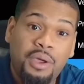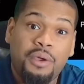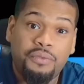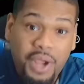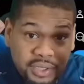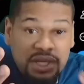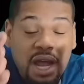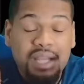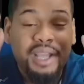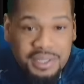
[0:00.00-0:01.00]
They're
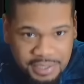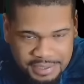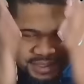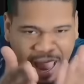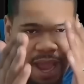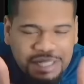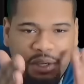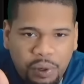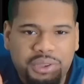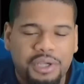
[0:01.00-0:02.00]
telling us exactly
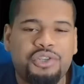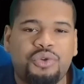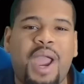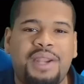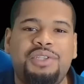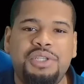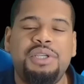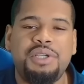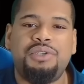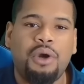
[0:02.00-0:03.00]
what their strategy
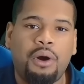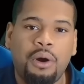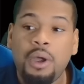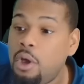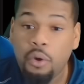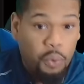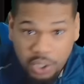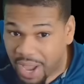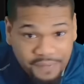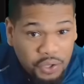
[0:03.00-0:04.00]
is, y'all. We
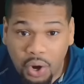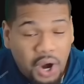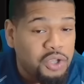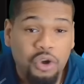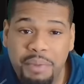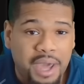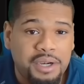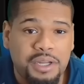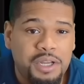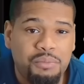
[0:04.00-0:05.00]
don't have to argue about it
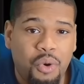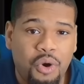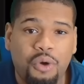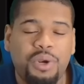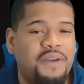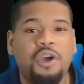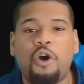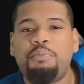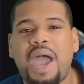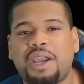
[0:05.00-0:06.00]
anymore. We don't have to go
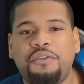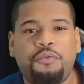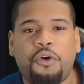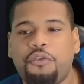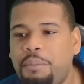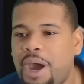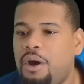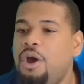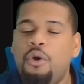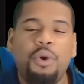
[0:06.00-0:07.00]
back and forth about
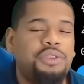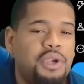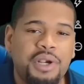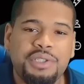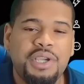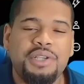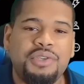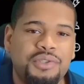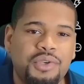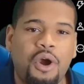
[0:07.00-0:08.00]
what their
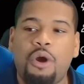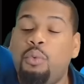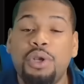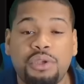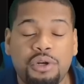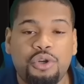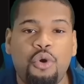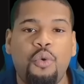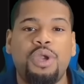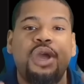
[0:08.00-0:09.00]
intentions are, what they're
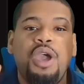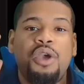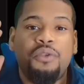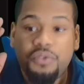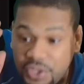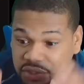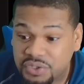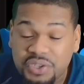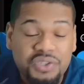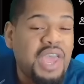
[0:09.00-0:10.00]
doing. This is
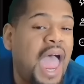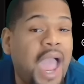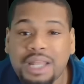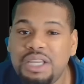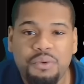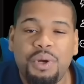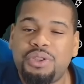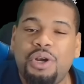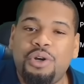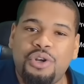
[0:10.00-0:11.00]
exactly what
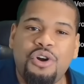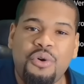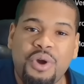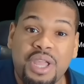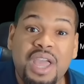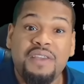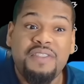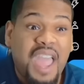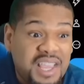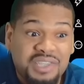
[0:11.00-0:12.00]
they're doing.
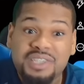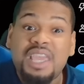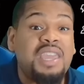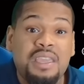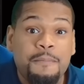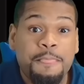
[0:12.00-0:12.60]
They see